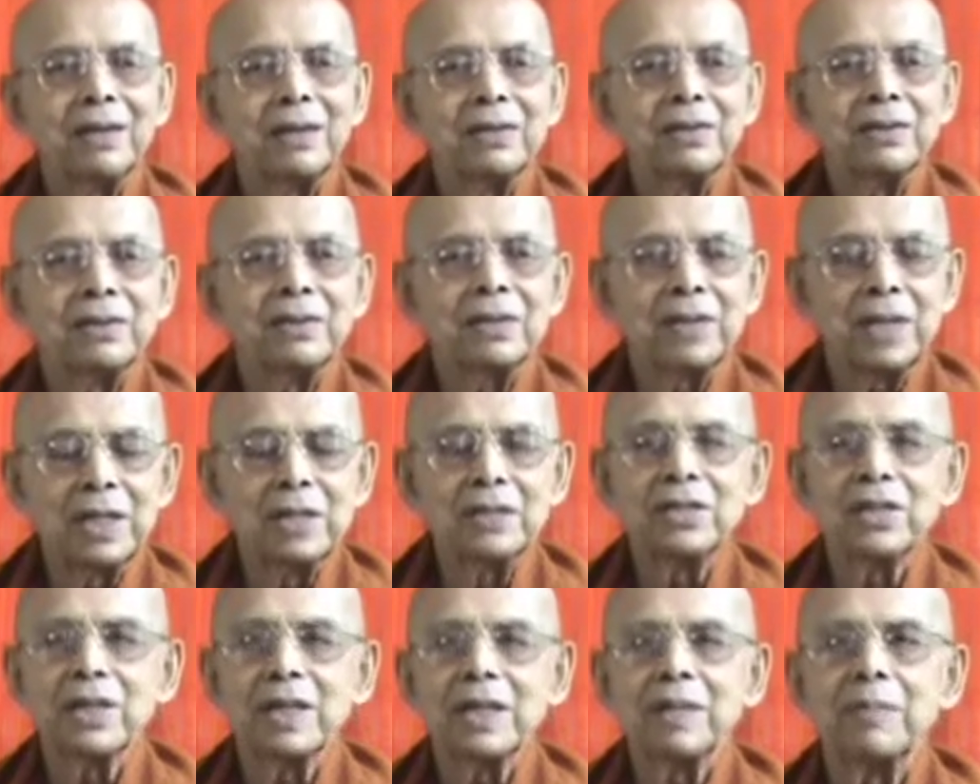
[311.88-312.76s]

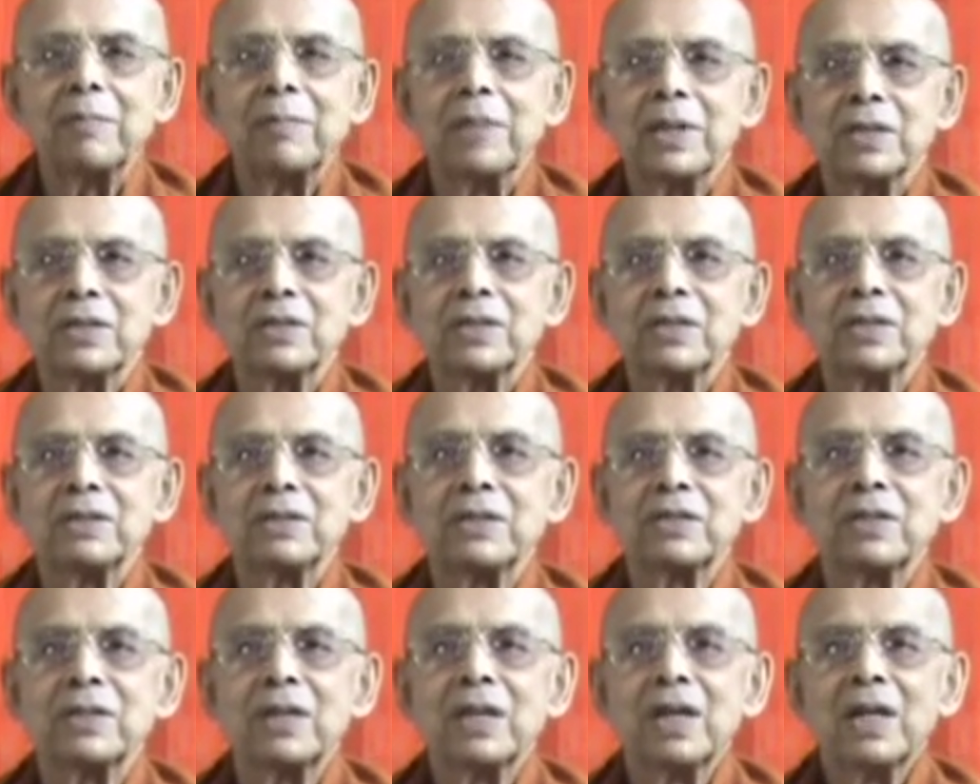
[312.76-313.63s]
sensory
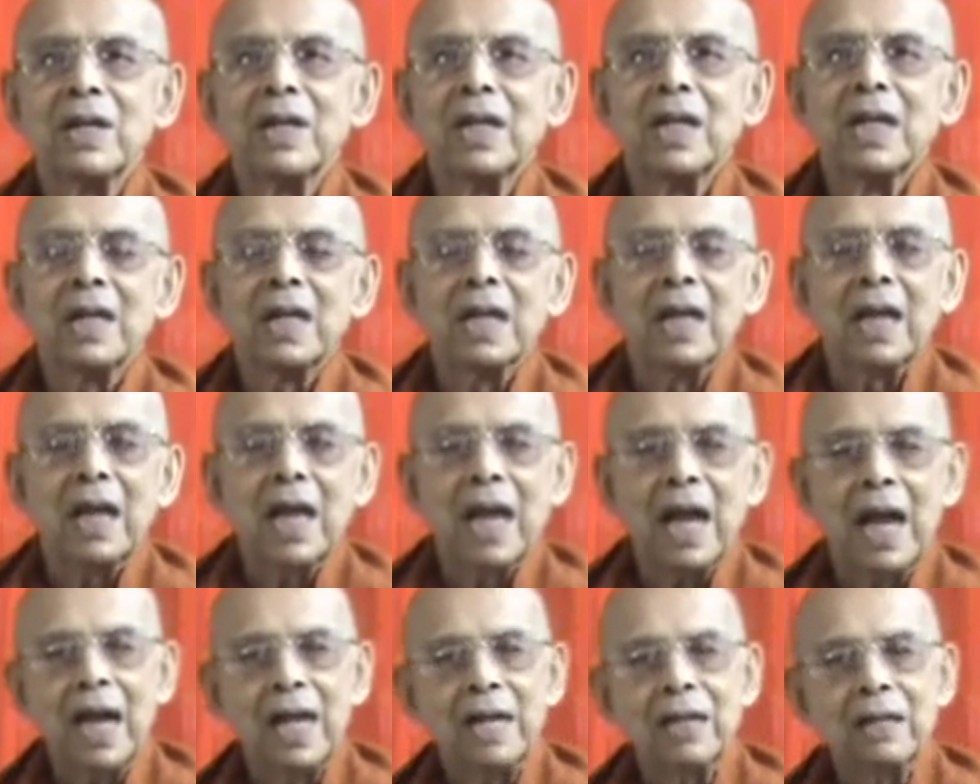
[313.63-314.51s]
bases.
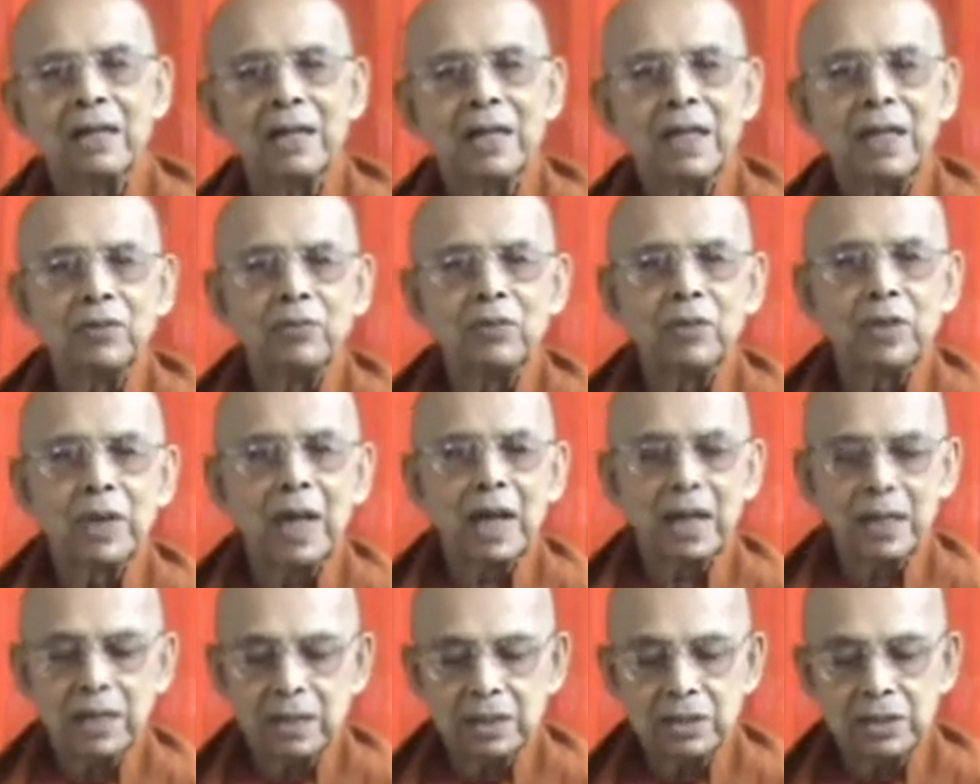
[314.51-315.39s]
And if we
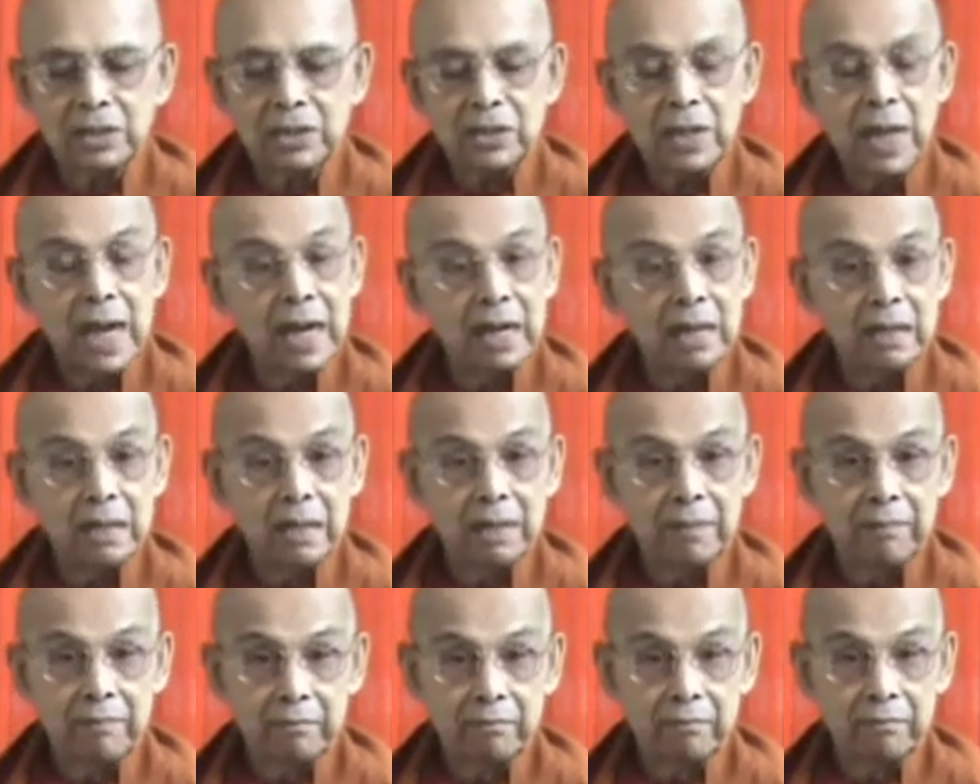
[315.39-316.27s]
understand
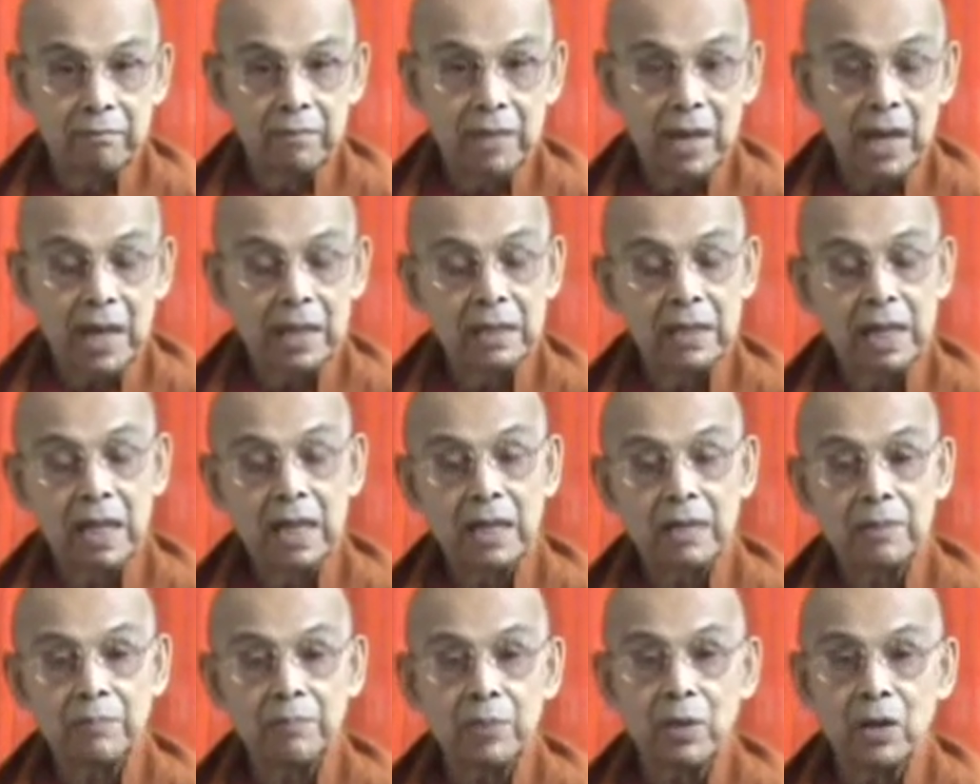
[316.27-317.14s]
them and their
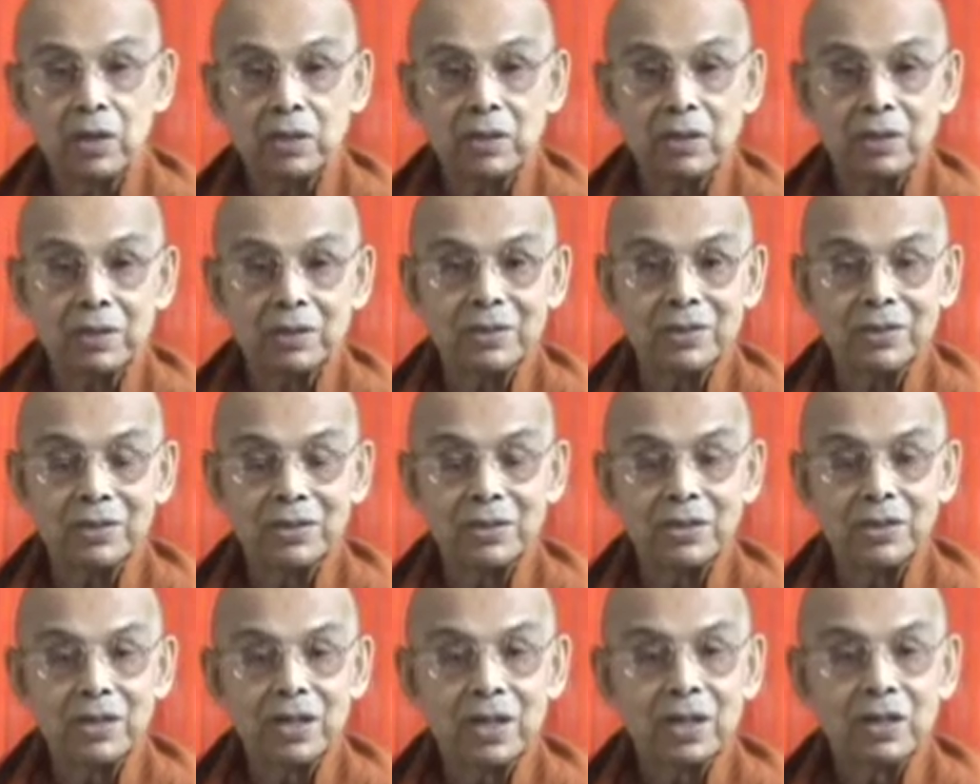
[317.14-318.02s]
importance,